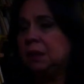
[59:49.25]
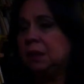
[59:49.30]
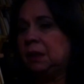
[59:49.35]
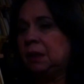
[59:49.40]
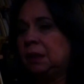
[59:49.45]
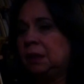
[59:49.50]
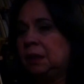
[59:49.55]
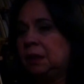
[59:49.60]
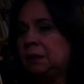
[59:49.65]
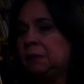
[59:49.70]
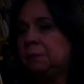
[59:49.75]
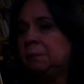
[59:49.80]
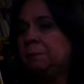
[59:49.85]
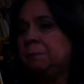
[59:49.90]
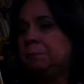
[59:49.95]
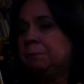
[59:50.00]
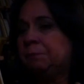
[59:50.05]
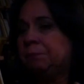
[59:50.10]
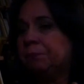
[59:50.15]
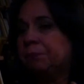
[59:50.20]
Um,
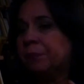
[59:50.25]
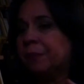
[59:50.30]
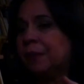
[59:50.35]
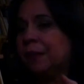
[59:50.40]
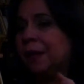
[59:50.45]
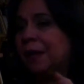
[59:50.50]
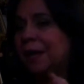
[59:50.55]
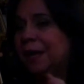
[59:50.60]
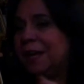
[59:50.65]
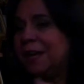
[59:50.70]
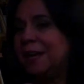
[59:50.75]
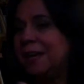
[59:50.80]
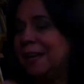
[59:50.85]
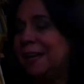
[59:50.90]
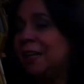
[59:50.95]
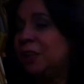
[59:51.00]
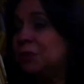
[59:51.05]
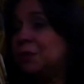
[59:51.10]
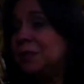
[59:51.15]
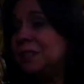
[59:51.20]

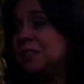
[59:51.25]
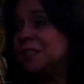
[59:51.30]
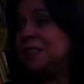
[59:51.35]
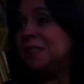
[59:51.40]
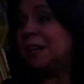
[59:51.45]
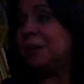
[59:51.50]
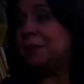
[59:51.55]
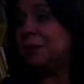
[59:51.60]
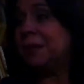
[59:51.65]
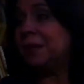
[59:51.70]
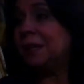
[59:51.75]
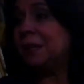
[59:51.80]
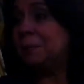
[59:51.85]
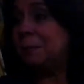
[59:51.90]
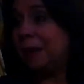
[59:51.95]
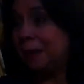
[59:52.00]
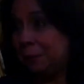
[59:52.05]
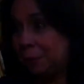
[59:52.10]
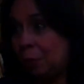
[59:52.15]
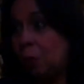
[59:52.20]
he addressed it directly
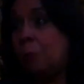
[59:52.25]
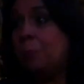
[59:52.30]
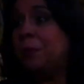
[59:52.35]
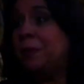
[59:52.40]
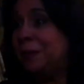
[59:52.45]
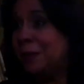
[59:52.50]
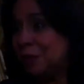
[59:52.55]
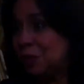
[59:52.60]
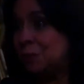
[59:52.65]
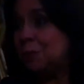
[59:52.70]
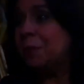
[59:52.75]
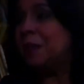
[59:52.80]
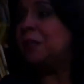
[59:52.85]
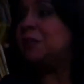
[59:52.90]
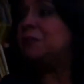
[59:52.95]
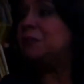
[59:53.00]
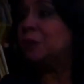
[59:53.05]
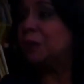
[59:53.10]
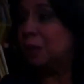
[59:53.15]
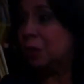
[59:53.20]
by opening a
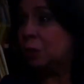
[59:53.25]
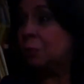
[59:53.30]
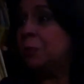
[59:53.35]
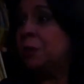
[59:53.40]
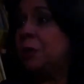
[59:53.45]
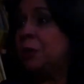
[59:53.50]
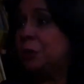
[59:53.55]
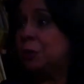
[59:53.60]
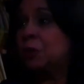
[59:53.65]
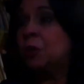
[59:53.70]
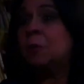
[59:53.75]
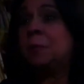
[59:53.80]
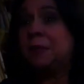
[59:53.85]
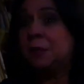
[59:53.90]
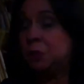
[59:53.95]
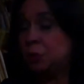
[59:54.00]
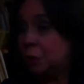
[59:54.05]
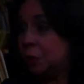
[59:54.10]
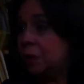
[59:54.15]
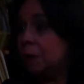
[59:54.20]
space for the community to come
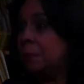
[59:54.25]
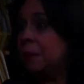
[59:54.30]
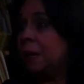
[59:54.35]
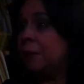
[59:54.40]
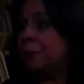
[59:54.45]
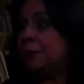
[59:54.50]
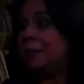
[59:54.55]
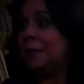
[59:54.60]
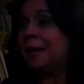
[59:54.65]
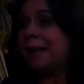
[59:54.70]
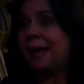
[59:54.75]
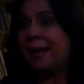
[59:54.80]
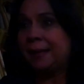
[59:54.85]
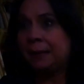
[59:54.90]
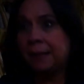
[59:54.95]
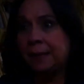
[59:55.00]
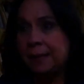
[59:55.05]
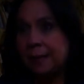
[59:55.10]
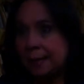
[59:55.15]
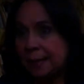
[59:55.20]
and talk about it and